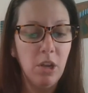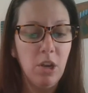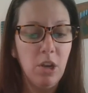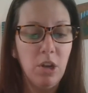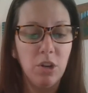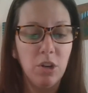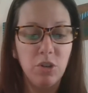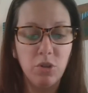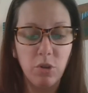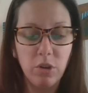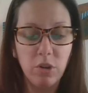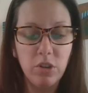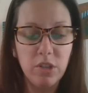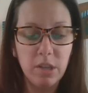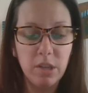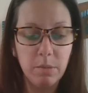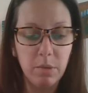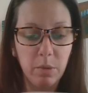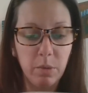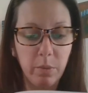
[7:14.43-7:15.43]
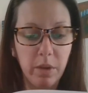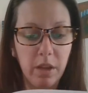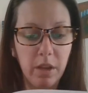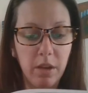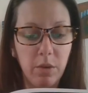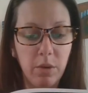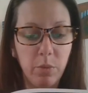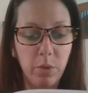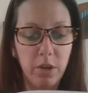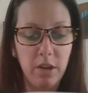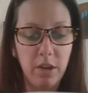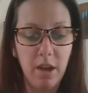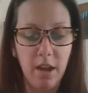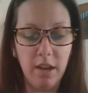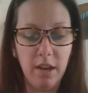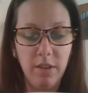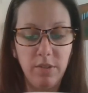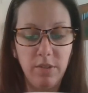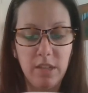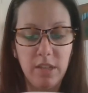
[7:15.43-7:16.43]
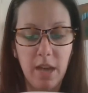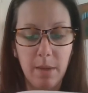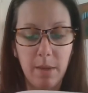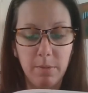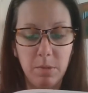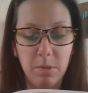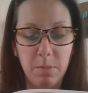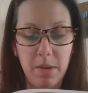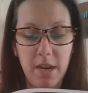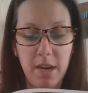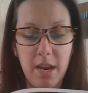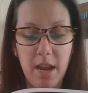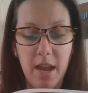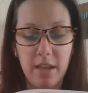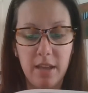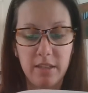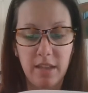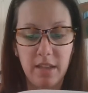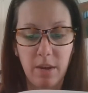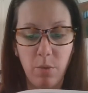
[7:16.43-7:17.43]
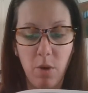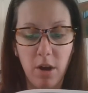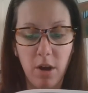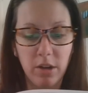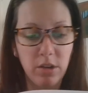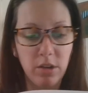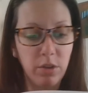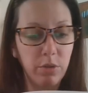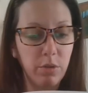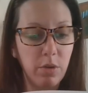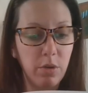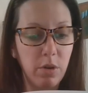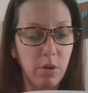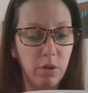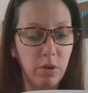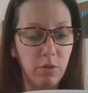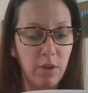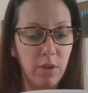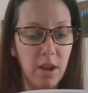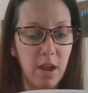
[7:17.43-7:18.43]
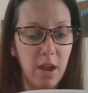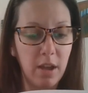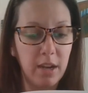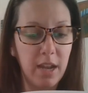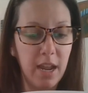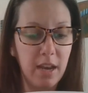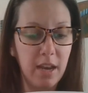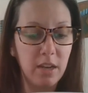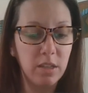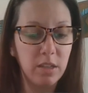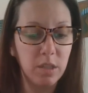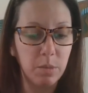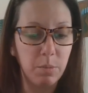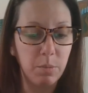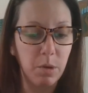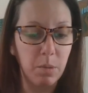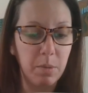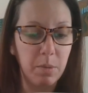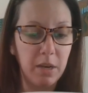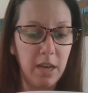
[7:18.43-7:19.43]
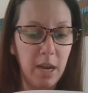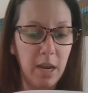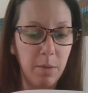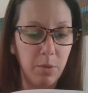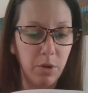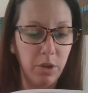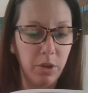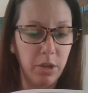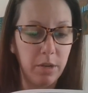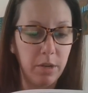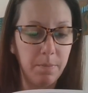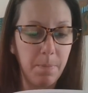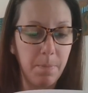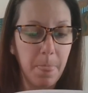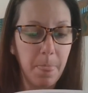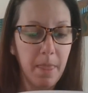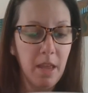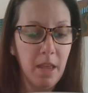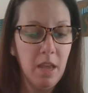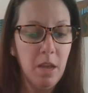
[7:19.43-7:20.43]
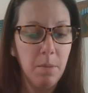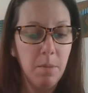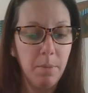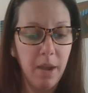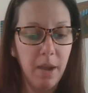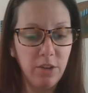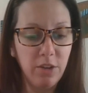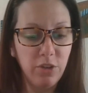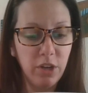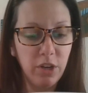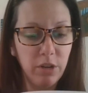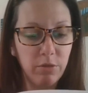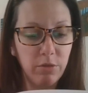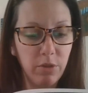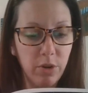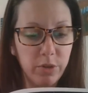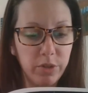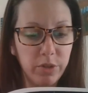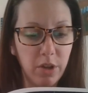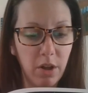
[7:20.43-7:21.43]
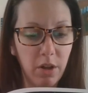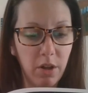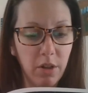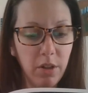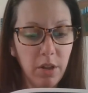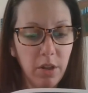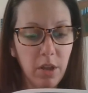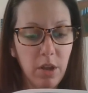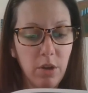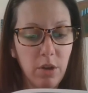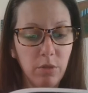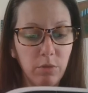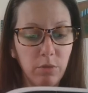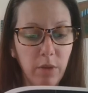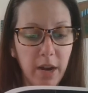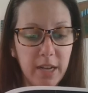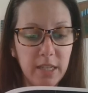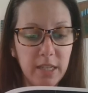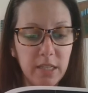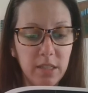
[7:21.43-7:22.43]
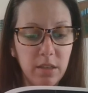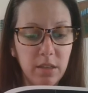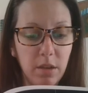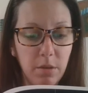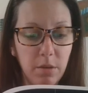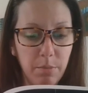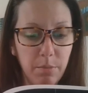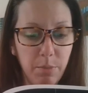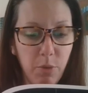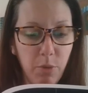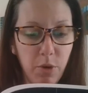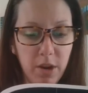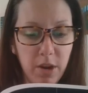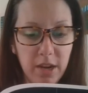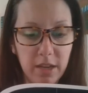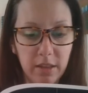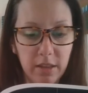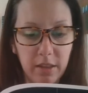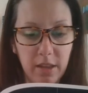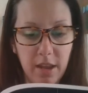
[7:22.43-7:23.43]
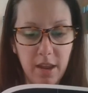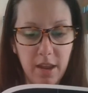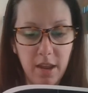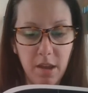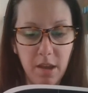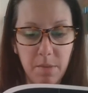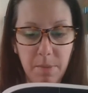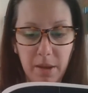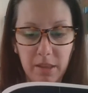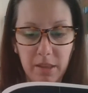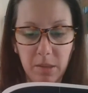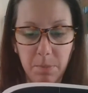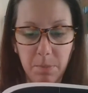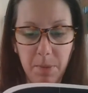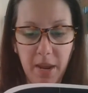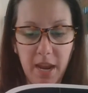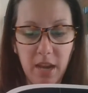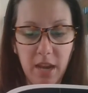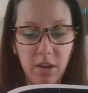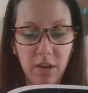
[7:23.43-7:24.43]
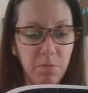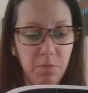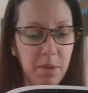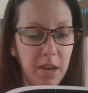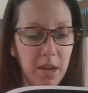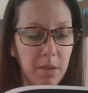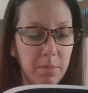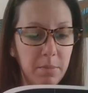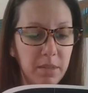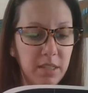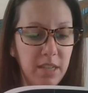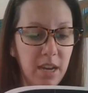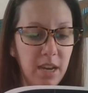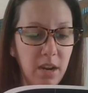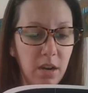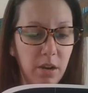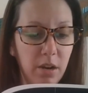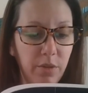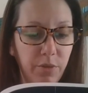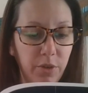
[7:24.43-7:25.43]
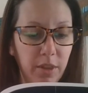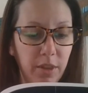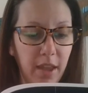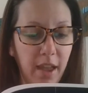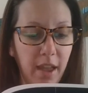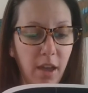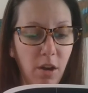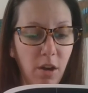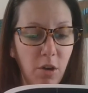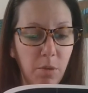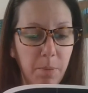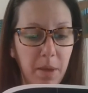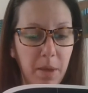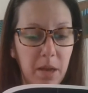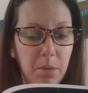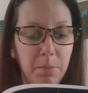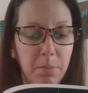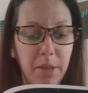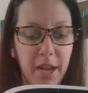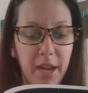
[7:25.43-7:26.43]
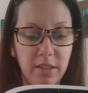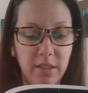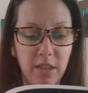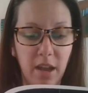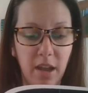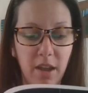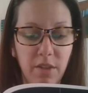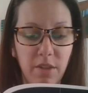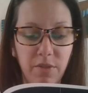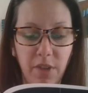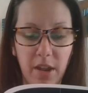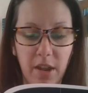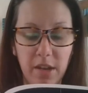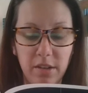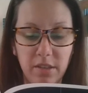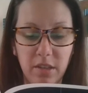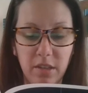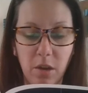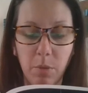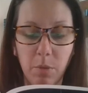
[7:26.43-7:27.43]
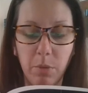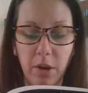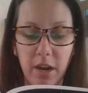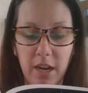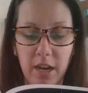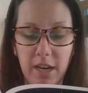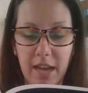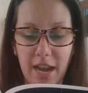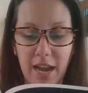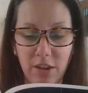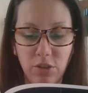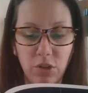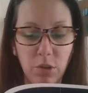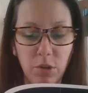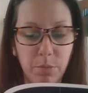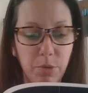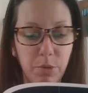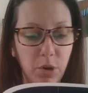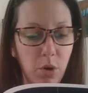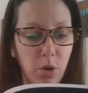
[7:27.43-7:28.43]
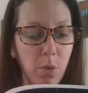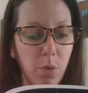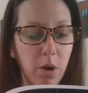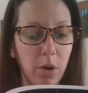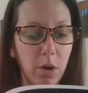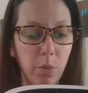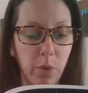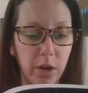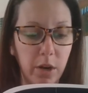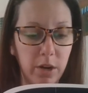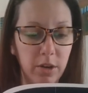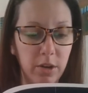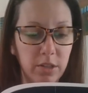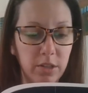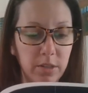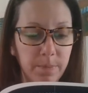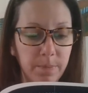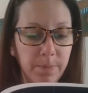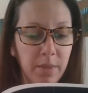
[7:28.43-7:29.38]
George Zimmerman would not have stopped me as I walked through a gated suburban neighborhood. Patrick Rosal writes poignantly about the pain of being mistaken for the help at a black tie event celebrating National Book Award winners.